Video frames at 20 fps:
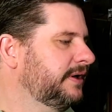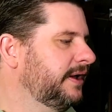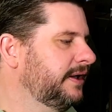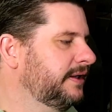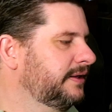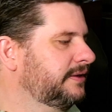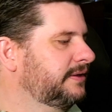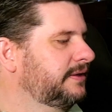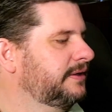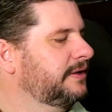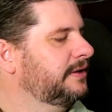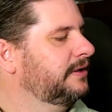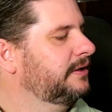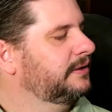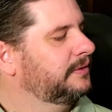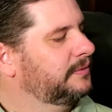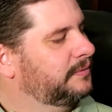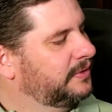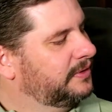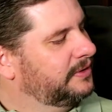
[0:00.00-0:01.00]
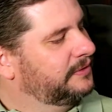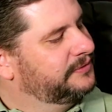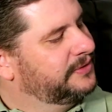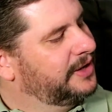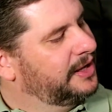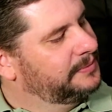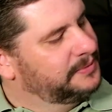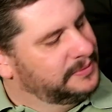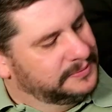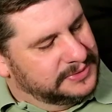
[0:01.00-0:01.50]
And one of
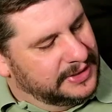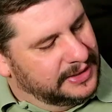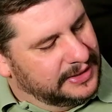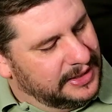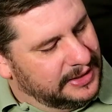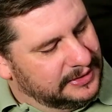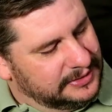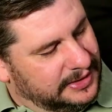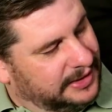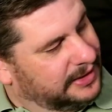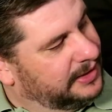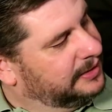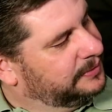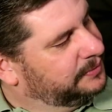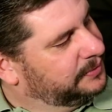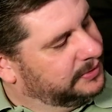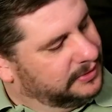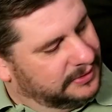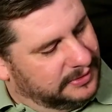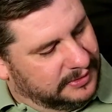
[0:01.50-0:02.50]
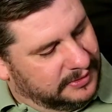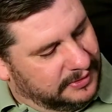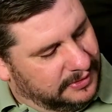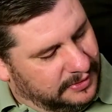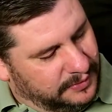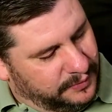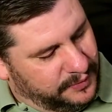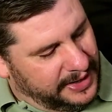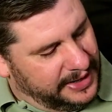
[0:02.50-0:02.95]
the albums I got there were